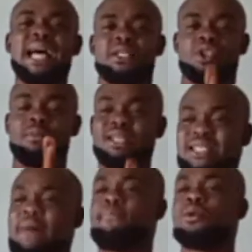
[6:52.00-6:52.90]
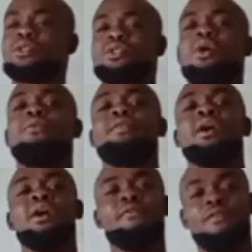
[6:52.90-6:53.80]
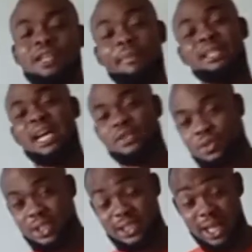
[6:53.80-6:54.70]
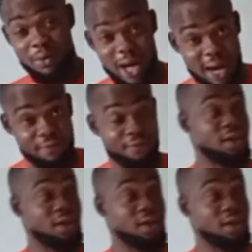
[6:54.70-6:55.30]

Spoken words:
are some examples of fundamental units that we have?